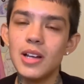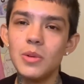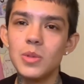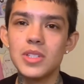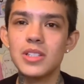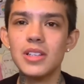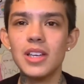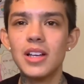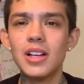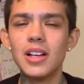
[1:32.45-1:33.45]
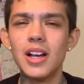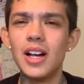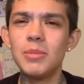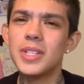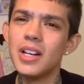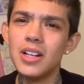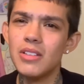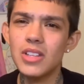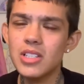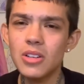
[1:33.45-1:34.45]
was like, I'm tired of
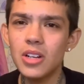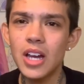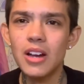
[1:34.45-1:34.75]
this long hair.